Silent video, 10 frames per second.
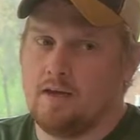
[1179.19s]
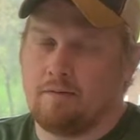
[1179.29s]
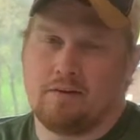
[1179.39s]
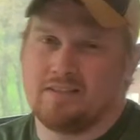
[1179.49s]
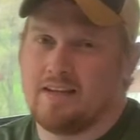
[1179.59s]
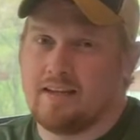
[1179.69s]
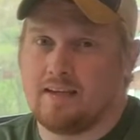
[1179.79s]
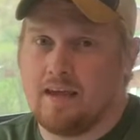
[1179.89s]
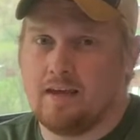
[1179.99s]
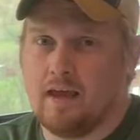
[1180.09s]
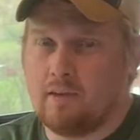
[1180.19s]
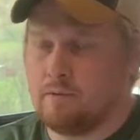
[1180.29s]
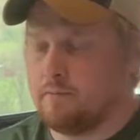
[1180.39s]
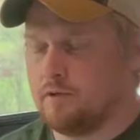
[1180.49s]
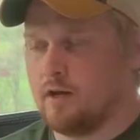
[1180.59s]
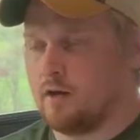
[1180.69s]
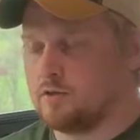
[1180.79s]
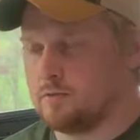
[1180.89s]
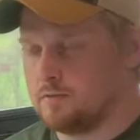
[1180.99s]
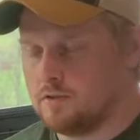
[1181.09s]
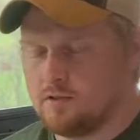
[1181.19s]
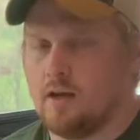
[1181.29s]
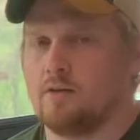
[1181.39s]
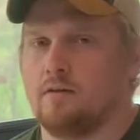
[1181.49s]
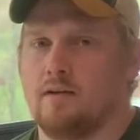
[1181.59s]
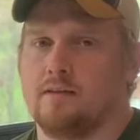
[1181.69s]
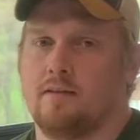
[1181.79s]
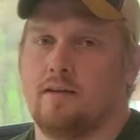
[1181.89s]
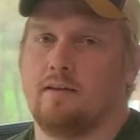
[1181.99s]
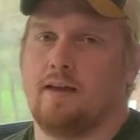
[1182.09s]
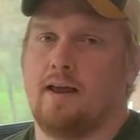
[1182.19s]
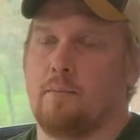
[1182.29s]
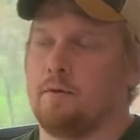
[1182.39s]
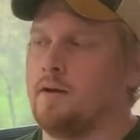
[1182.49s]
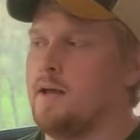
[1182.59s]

I'm not going to say they can't happen, but they are substantially less likely to happen.